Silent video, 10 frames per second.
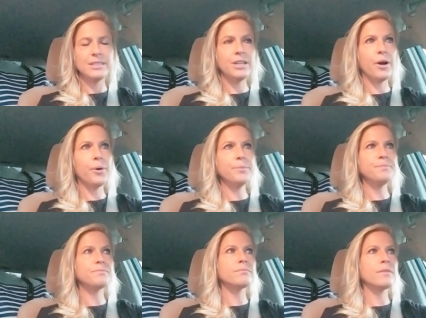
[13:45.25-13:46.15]
you know?
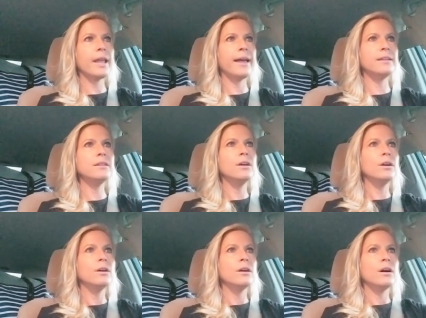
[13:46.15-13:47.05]
And
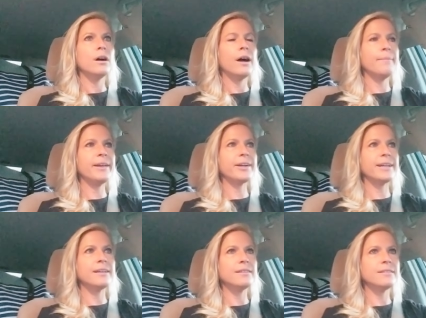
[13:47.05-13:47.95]
I'm hearing,
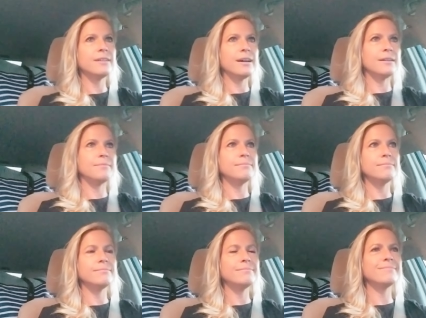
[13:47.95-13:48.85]
um,
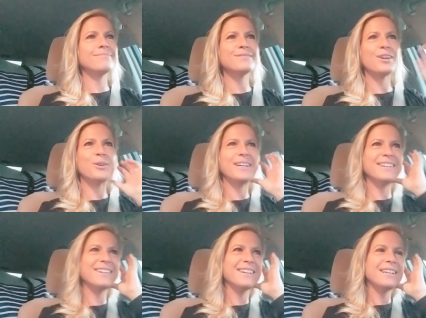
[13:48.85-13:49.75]

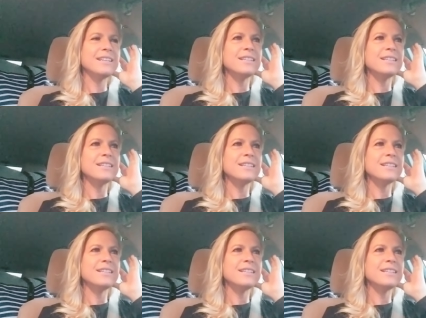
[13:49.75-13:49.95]
oh,